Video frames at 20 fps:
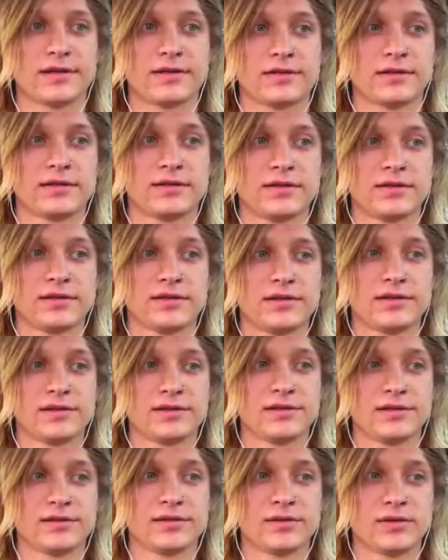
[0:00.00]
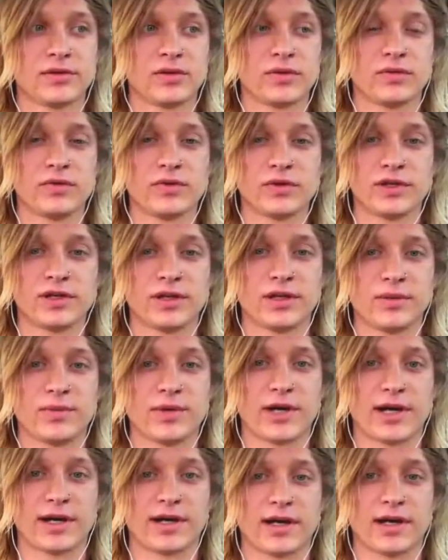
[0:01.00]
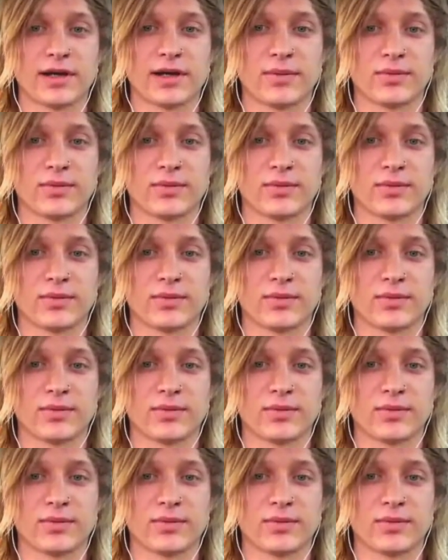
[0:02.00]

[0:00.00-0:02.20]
hopefully get back at it pretty soon.